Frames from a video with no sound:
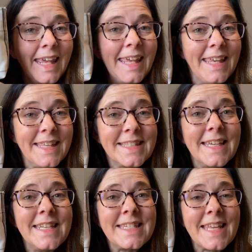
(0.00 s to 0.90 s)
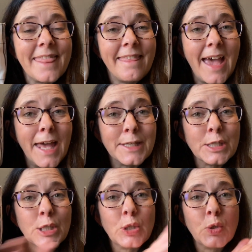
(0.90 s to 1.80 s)
Isn't that
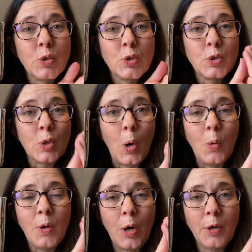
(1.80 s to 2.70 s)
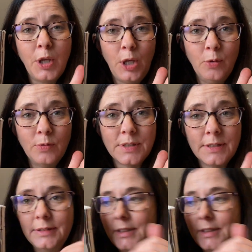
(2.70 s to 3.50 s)
so darn cute?